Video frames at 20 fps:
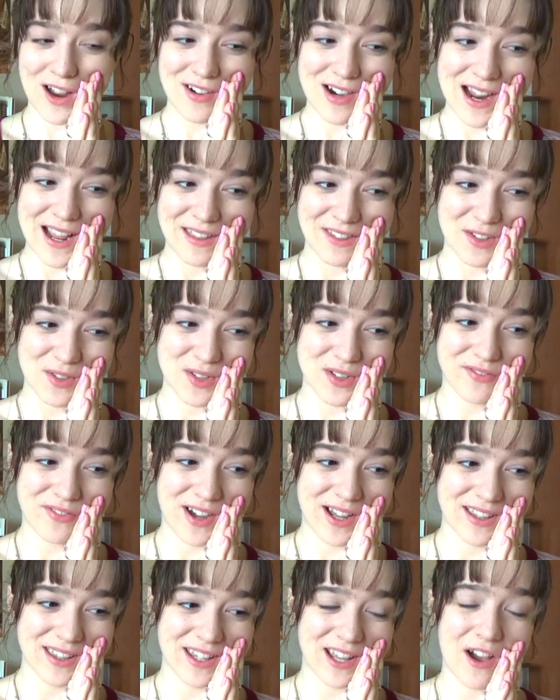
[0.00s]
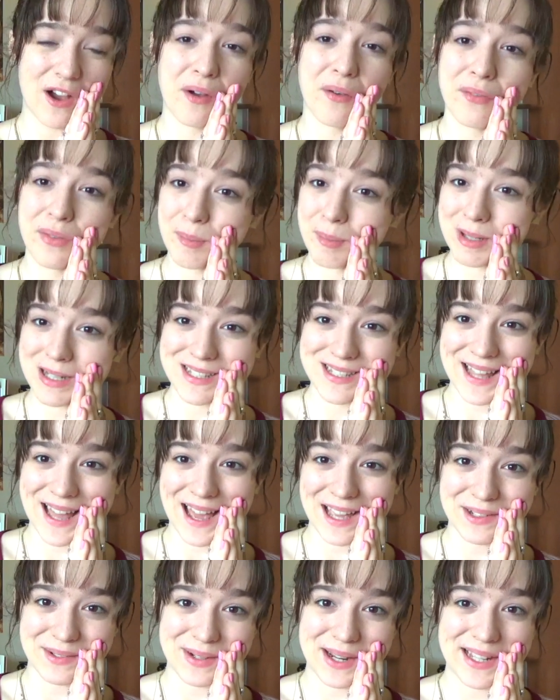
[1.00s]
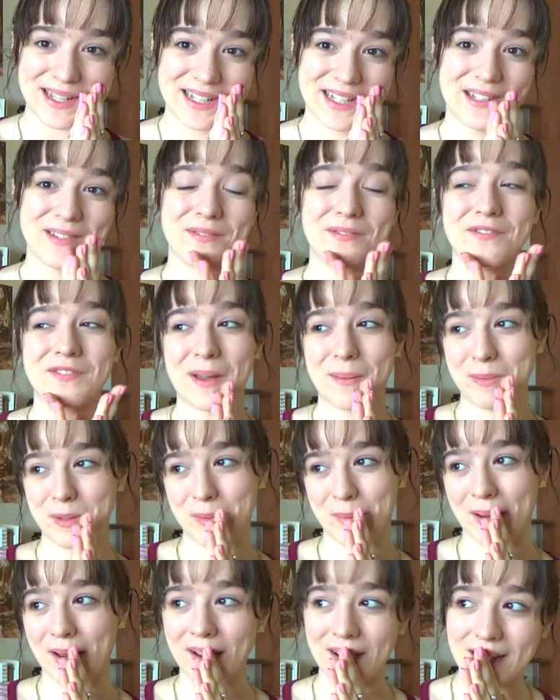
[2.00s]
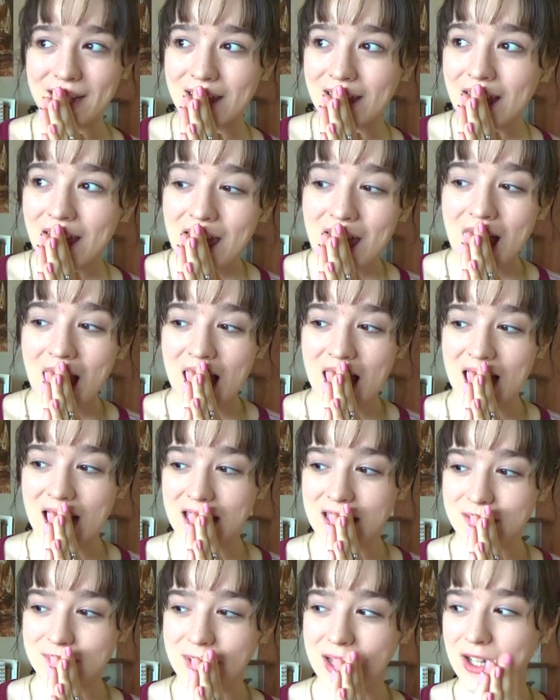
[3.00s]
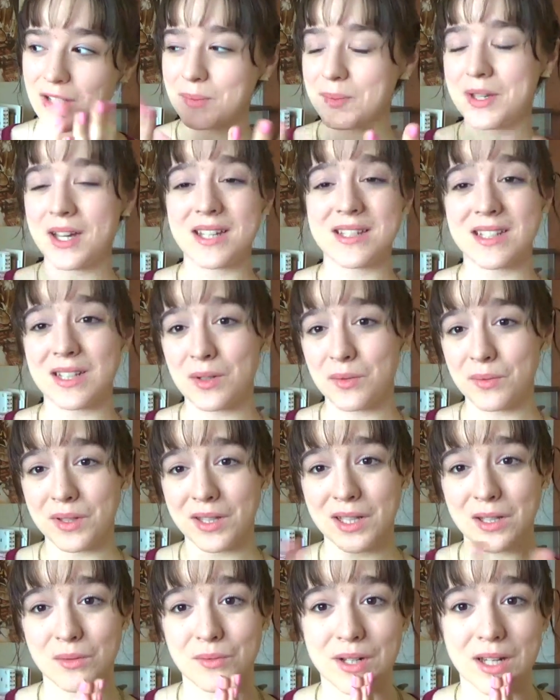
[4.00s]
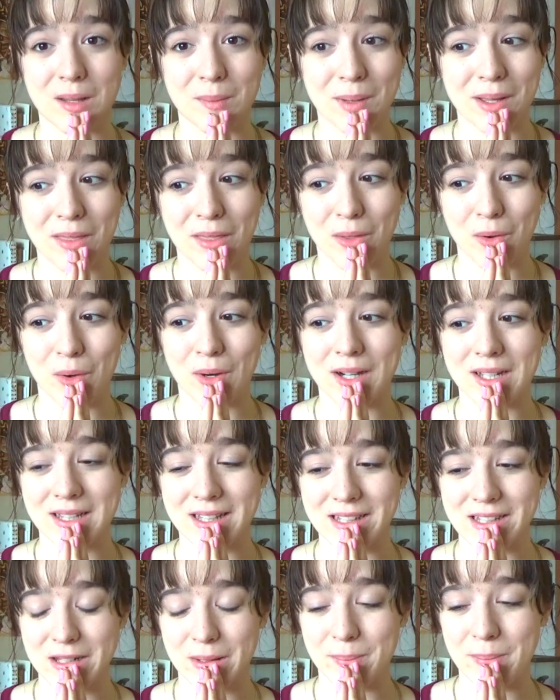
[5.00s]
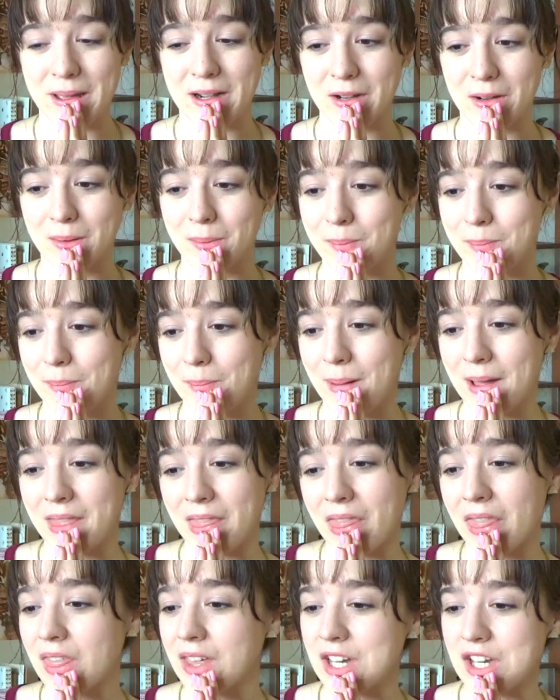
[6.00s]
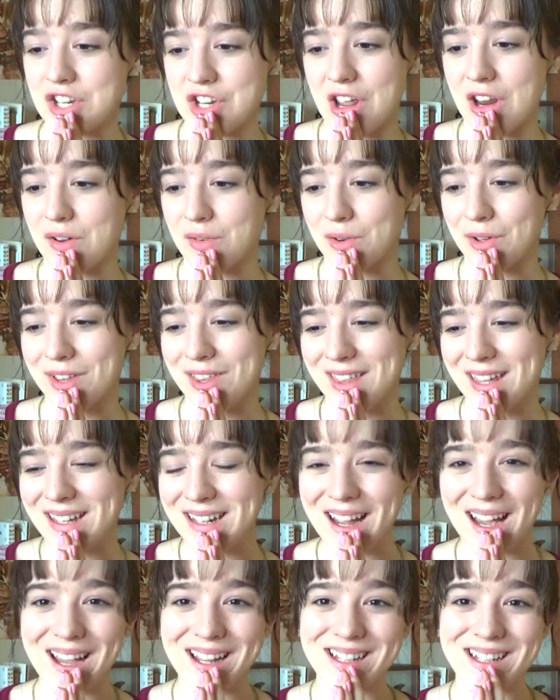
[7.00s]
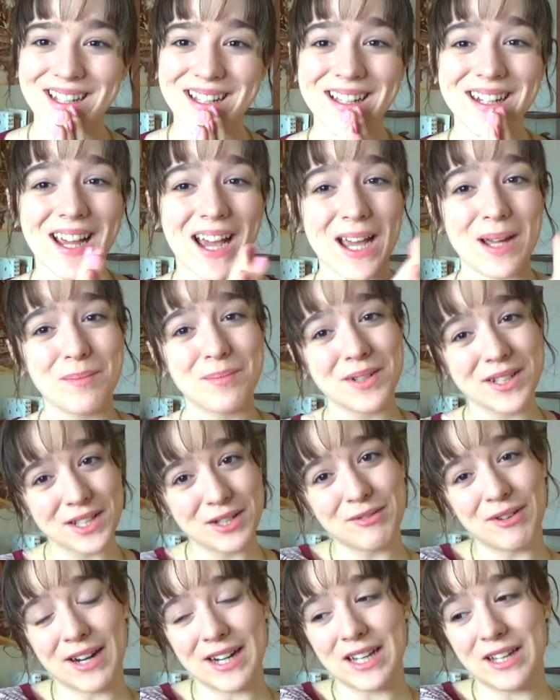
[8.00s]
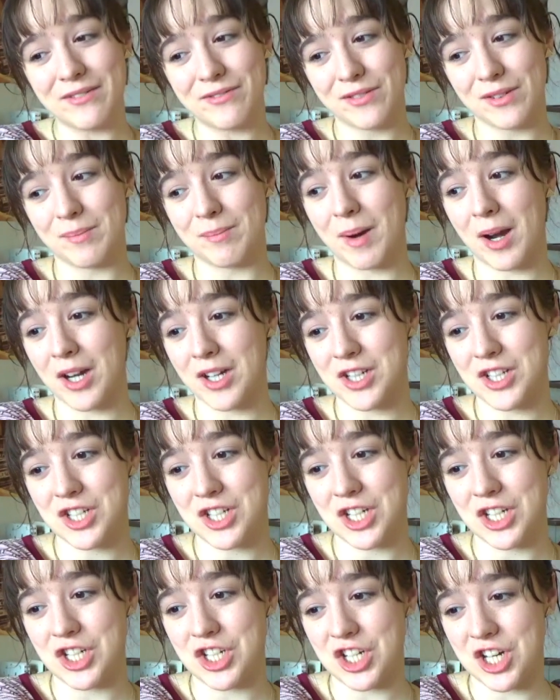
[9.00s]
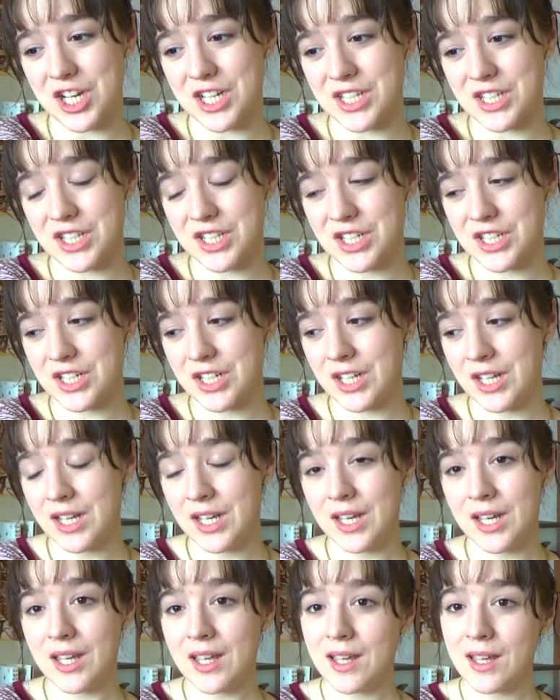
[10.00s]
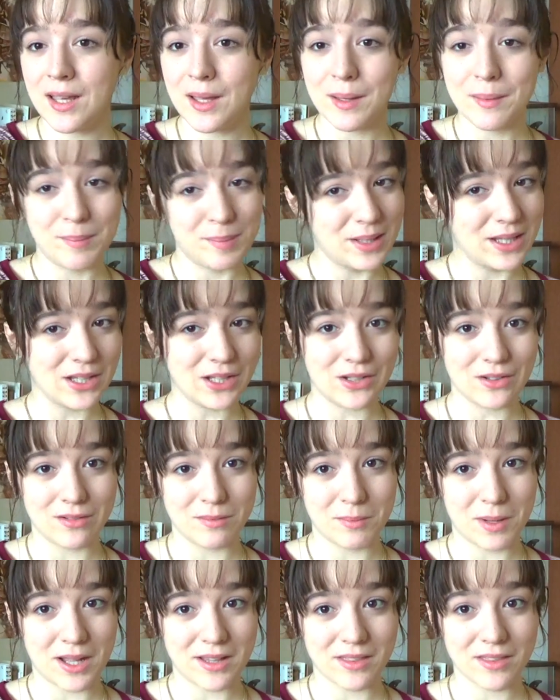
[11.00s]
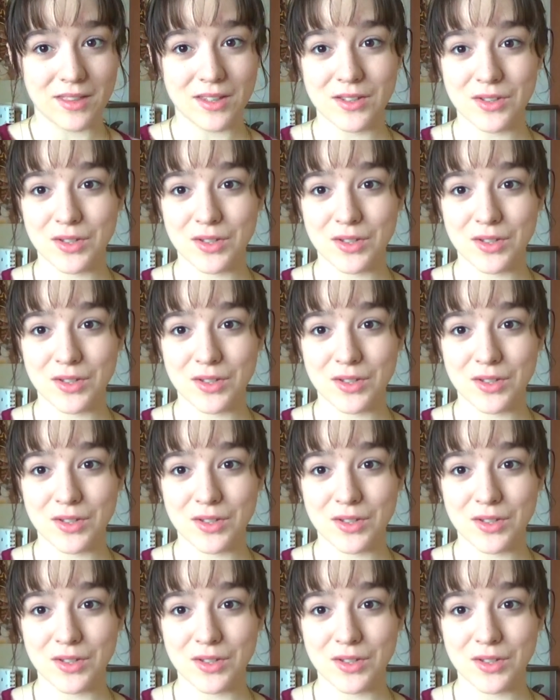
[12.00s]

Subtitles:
Alright, those are finally all of the books that I read in February. I hope you guys had a really good reading month, or at least a better month in general than I did. I'm really ready for March to just be a good month.